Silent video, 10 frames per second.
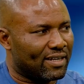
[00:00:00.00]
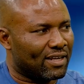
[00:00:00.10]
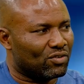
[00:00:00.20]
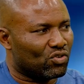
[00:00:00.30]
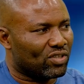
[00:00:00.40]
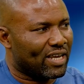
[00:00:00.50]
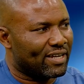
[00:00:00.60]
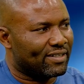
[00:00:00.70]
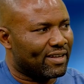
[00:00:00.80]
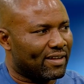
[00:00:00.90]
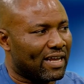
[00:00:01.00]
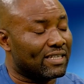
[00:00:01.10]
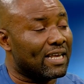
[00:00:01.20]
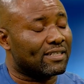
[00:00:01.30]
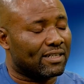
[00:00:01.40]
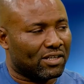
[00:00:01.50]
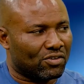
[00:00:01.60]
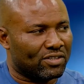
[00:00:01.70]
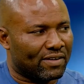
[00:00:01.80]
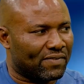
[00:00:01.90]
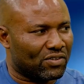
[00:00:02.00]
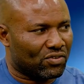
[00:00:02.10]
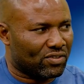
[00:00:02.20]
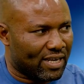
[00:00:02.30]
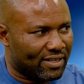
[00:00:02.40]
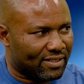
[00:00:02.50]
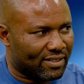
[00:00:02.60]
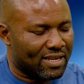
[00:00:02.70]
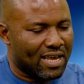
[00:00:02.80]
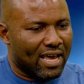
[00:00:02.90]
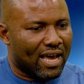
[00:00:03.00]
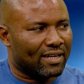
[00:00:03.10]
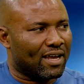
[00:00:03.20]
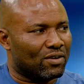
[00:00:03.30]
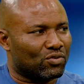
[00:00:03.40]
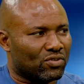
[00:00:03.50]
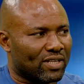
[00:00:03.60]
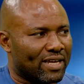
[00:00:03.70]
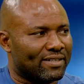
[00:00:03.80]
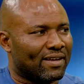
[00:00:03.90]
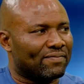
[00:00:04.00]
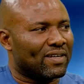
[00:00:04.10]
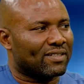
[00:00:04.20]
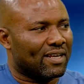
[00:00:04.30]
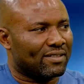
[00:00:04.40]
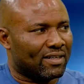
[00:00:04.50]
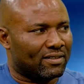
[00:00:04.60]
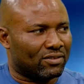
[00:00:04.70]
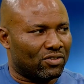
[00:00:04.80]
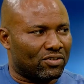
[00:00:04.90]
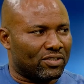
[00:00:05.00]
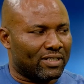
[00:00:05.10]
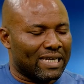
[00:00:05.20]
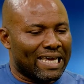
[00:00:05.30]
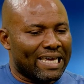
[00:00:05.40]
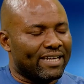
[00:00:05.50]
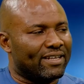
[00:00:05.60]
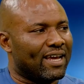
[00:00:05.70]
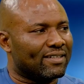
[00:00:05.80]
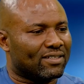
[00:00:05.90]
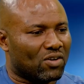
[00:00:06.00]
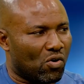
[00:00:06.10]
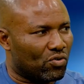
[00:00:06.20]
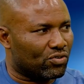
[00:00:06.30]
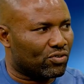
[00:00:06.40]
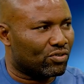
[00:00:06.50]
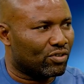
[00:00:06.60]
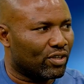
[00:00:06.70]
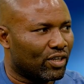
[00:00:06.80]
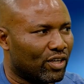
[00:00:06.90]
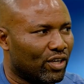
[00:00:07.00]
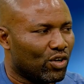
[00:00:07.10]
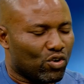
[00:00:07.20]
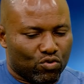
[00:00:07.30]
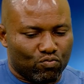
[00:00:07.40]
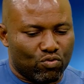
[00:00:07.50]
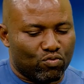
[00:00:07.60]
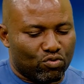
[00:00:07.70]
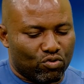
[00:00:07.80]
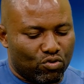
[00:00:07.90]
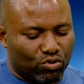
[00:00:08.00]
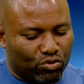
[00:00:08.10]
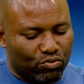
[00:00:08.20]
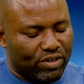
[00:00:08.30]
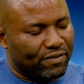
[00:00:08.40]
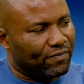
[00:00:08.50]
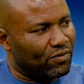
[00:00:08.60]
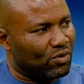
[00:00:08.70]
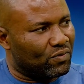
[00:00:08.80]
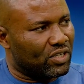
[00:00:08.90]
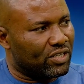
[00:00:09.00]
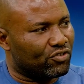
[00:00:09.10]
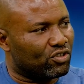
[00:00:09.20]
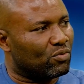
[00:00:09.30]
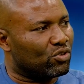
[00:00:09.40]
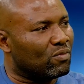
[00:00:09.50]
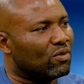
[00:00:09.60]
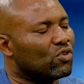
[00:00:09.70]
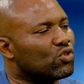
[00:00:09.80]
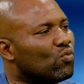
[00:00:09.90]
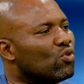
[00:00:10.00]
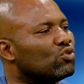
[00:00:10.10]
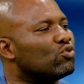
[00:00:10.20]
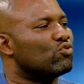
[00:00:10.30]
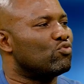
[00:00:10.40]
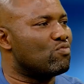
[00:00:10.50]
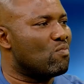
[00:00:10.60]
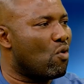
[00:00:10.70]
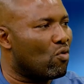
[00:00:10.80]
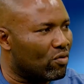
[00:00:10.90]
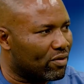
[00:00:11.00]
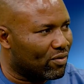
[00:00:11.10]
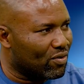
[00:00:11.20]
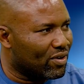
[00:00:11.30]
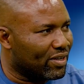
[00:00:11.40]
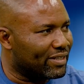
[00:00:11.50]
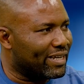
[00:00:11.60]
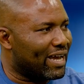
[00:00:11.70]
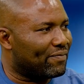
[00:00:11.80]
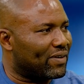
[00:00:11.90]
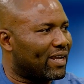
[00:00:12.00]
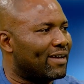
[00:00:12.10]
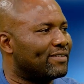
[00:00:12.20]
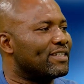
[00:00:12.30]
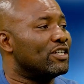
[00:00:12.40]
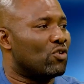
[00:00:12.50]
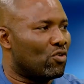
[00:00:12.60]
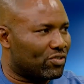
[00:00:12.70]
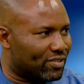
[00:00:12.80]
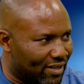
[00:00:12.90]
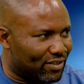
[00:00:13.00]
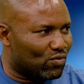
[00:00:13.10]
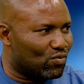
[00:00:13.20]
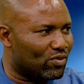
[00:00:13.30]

and how science and technology affect society, and how society affects science and technology. In that course, we'll go through a few of the history, but some of us want to know more. The Africans in us, yes. We